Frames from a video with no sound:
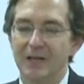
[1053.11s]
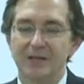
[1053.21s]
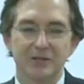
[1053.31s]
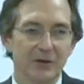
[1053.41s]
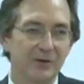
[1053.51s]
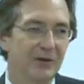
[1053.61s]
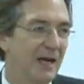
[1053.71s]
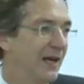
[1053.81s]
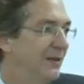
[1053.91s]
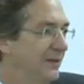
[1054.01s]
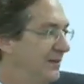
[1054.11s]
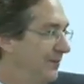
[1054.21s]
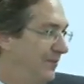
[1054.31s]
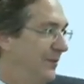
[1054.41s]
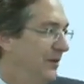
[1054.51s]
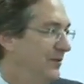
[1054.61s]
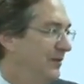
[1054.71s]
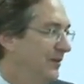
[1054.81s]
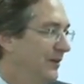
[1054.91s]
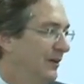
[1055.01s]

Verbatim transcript: And so they're not indifferent